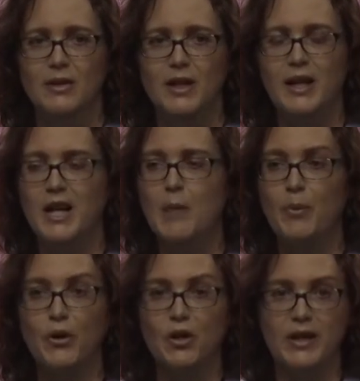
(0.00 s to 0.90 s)
Getting up
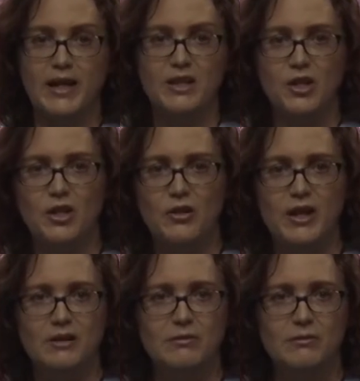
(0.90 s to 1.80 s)
early. Did you do
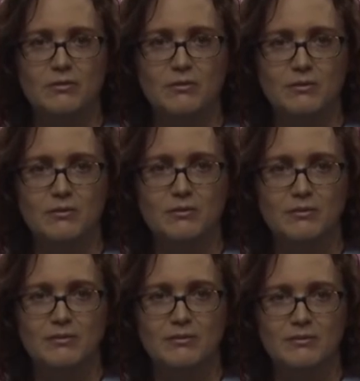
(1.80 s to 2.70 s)
it?
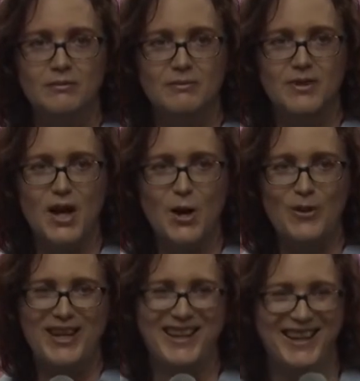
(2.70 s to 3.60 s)
No.
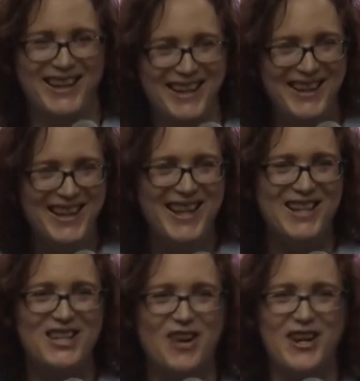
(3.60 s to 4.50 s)

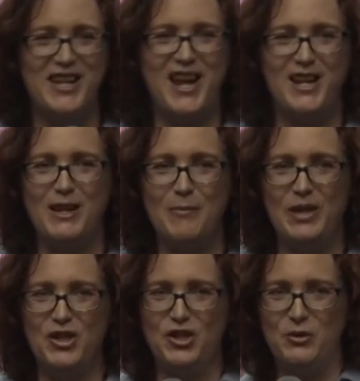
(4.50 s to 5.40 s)
That's all right, Katie. I
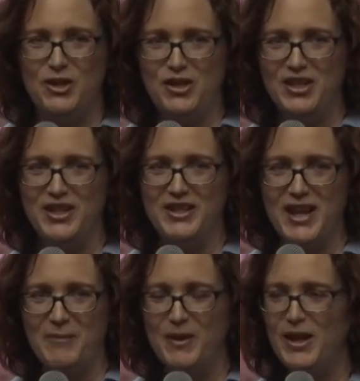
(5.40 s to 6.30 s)
bless you in Jesus' name.